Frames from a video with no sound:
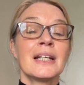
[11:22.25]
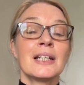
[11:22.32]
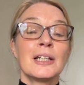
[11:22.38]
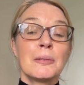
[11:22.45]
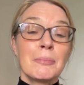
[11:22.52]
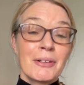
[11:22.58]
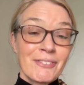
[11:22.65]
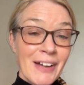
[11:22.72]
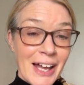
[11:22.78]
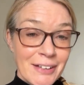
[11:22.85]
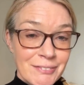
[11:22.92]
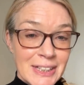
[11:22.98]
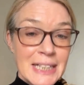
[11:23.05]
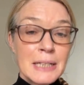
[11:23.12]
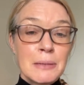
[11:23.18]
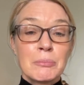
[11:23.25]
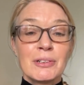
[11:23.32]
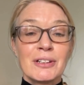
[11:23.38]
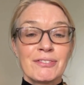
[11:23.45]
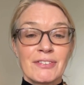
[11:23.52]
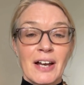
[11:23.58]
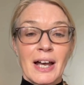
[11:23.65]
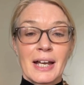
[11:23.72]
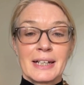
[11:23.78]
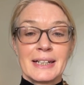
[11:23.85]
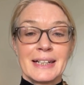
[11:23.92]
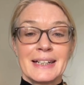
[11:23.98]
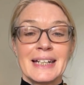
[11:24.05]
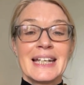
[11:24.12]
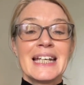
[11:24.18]
Number 5, keep
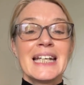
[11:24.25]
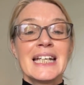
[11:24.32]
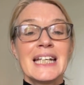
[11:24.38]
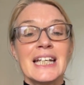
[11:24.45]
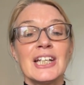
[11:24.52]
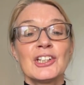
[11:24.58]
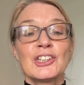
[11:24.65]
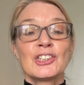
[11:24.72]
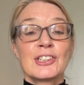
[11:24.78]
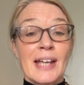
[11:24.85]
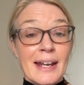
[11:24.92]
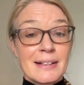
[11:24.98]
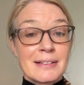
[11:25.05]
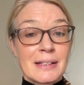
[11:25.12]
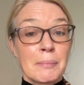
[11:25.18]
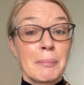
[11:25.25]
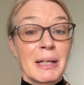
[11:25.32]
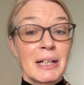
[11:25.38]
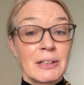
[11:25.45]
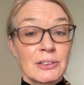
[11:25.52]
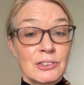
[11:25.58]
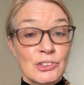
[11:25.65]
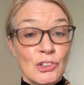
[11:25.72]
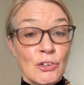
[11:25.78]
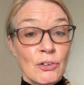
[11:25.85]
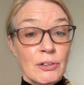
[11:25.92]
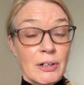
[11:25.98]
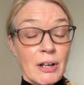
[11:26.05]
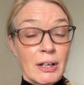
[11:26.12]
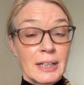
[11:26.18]
refining. Each tender builds
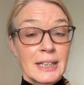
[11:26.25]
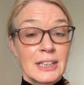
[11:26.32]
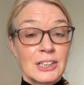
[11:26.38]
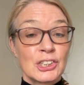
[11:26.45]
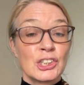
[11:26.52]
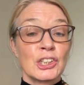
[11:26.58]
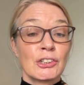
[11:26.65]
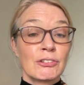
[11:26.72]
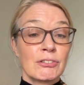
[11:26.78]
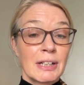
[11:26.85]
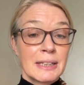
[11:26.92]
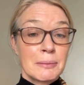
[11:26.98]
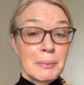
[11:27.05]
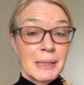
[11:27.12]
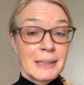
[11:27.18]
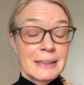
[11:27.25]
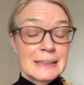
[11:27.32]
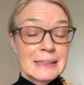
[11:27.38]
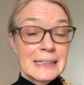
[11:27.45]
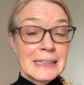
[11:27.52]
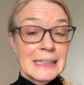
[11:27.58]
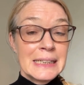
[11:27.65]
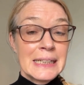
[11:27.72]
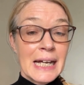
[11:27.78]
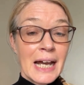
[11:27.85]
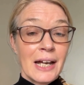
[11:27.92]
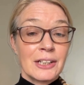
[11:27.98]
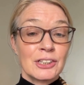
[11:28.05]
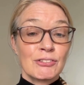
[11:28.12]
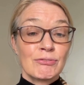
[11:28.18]
your knowledge, your credibility,
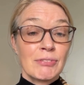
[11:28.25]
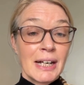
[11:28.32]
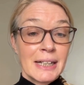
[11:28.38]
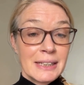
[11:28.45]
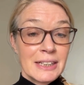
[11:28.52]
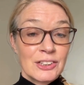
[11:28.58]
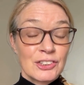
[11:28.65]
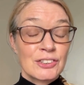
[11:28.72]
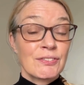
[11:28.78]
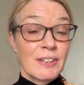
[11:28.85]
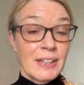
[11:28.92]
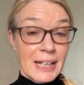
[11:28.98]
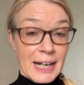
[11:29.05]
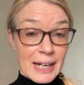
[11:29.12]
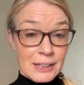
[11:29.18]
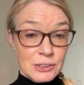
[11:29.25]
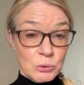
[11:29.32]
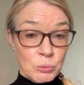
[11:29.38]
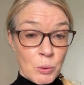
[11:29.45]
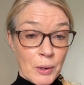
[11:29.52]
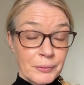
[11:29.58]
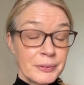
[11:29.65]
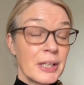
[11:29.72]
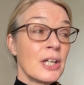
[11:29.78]
and your readiness for the next one.